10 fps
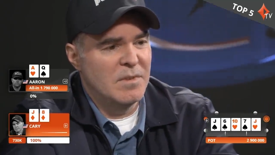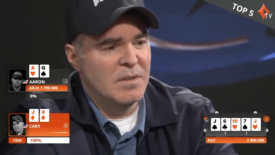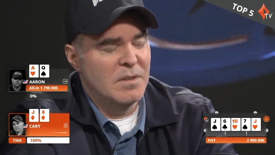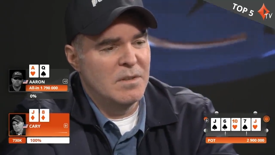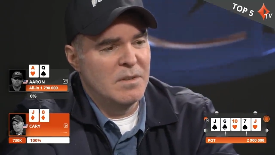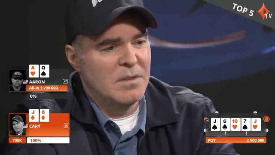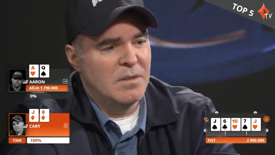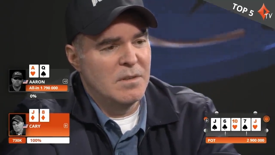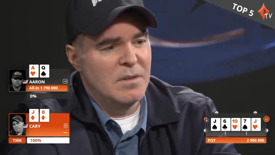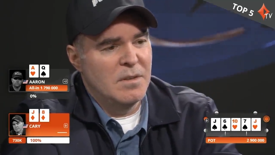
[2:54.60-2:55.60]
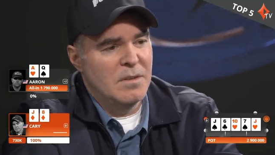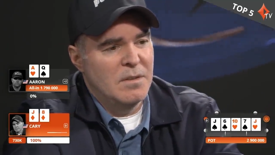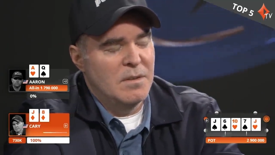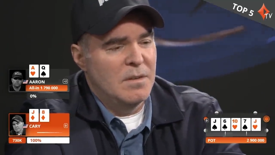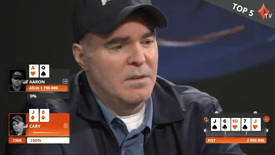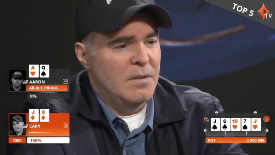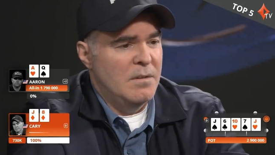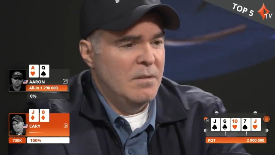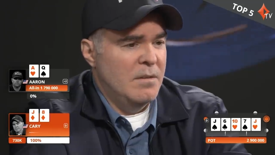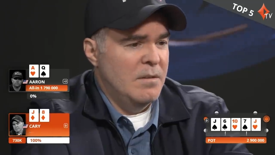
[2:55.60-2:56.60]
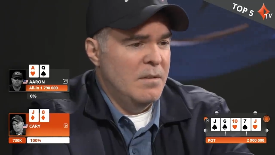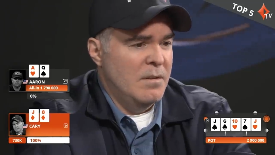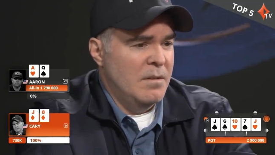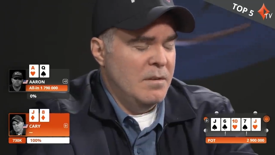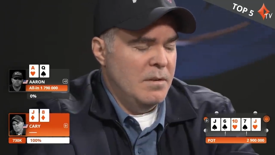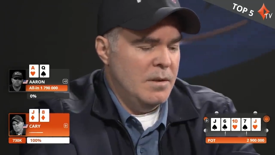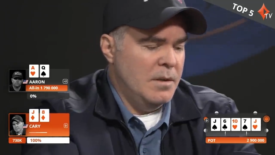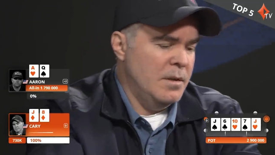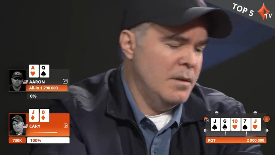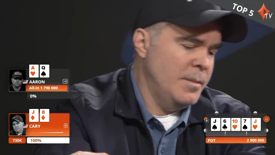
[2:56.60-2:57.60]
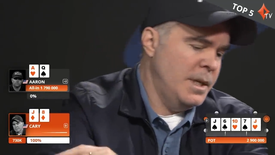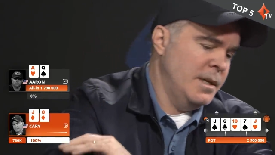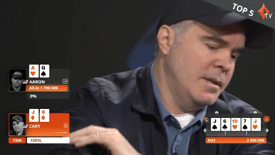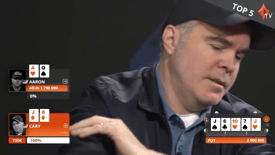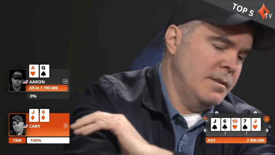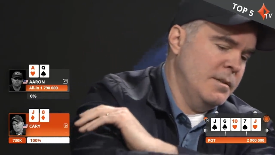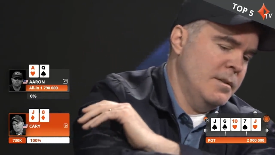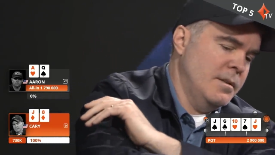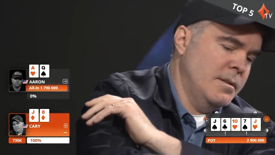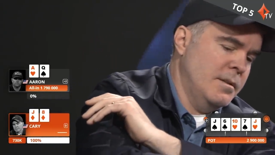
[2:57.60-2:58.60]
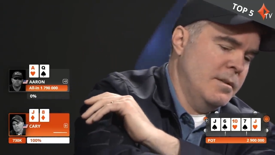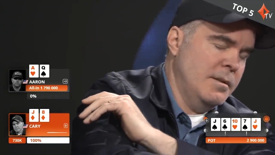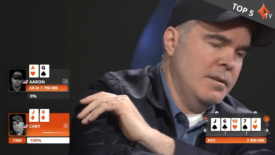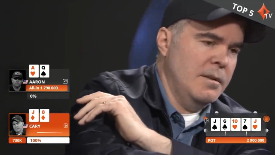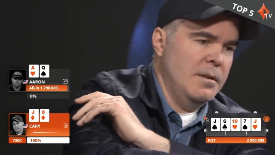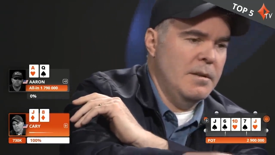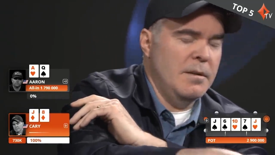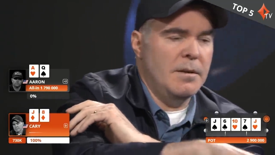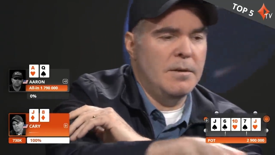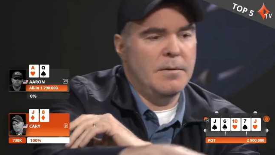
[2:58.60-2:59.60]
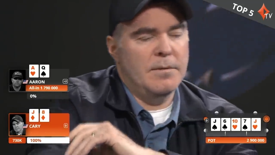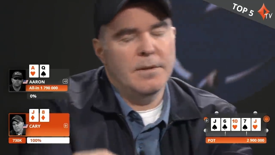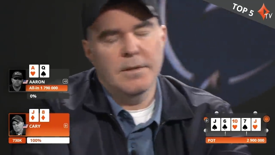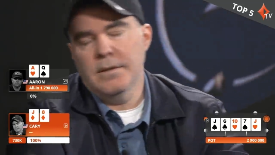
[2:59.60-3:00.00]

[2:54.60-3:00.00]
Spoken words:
[no speech]